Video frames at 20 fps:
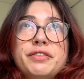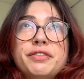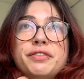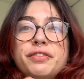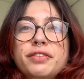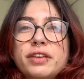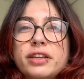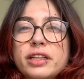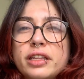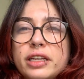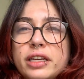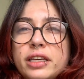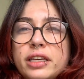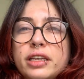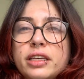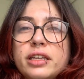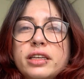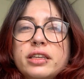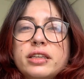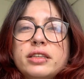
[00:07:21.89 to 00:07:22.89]

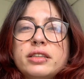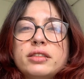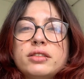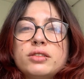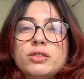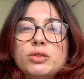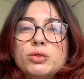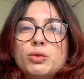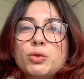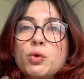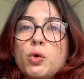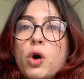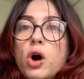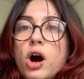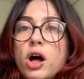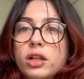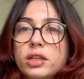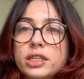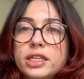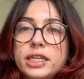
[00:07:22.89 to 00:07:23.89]
feelings,
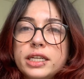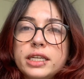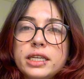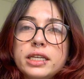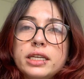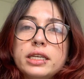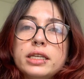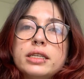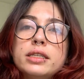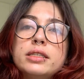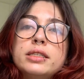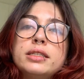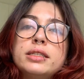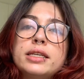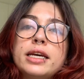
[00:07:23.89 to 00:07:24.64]
qualities,